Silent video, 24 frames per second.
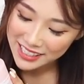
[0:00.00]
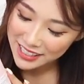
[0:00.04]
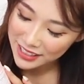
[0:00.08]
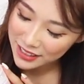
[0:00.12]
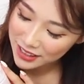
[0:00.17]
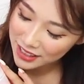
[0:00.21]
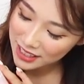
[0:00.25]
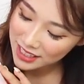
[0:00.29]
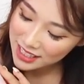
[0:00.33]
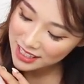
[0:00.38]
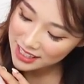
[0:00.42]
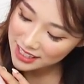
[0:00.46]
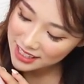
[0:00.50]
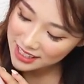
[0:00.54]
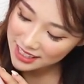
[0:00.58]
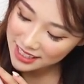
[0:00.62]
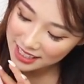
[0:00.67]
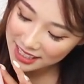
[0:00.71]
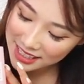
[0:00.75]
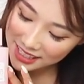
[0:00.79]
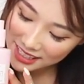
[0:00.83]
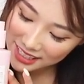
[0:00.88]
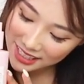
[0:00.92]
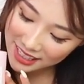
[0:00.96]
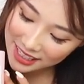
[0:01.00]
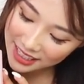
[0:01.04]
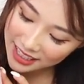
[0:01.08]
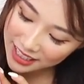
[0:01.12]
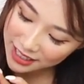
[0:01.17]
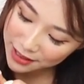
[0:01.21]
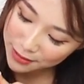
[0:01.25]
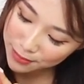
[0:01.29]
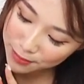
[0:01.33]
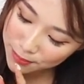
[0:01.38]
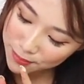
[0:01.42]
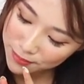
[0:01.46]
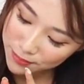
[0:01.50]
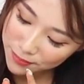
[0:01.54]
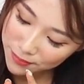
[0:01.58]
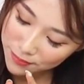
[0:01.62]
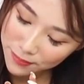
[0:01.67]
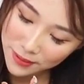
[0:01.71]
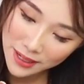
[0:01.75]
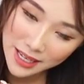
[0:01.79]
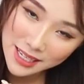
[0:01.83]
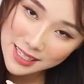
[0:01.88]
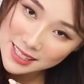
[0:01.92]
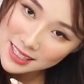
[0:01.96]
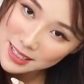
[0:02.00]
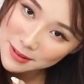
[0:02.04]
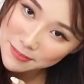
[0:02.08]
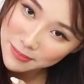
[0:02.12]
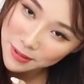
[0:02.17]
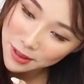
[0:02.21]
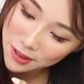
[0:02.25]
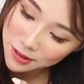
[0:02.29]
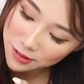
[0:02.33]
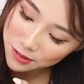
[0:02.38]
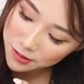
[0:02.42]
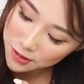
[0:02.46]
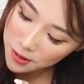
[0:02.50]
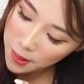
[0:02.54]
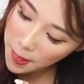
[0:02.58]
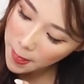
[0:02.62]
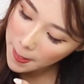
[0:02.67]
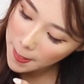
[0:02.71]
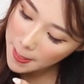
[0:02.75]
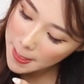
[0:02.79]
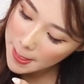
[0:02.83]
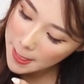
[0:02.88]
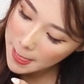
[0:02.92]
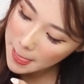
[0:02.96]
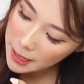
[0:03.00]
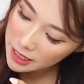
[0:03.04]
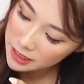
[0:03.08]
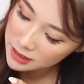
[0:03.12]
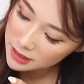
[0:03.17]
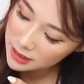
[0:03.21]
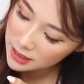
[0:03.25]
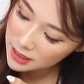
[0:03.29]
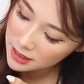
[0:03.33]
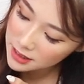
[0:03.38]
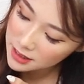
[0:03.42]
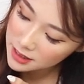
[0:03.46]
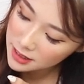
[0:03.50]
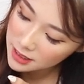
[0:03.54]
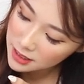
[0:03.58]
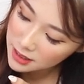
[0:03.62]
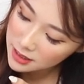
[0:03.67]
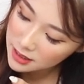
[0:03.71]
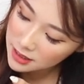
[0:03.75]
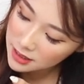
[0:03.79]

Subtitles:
So this is a plastic bottle. As you can see,